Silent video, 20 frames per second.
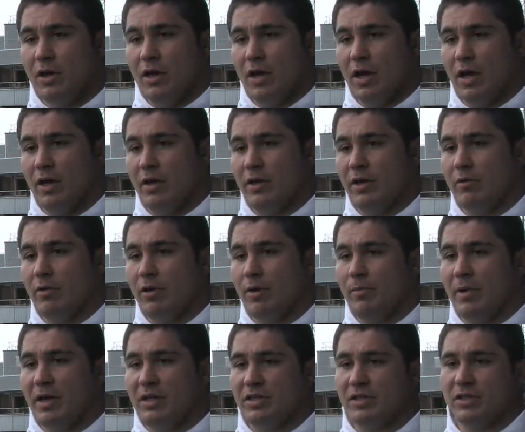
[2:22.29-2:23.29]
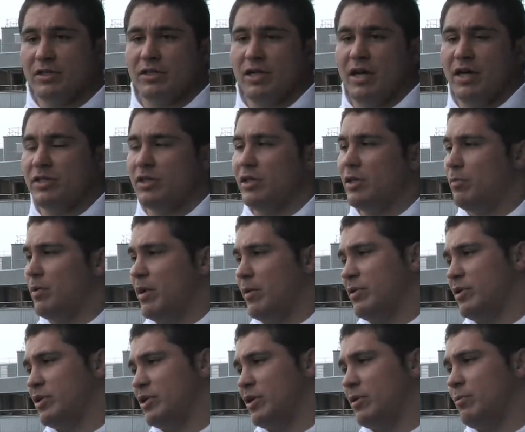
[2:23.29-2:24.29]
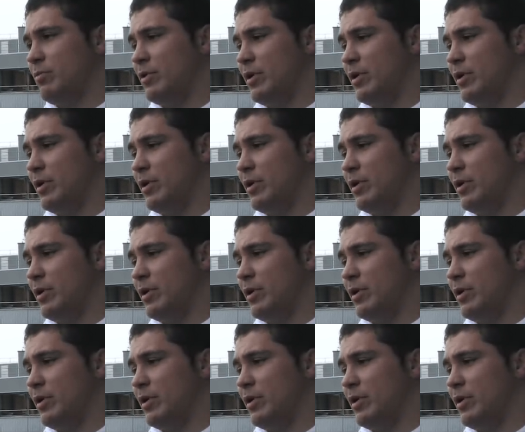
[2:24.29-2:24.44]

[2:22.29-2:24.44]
Uh, they were a big success in the Premiership,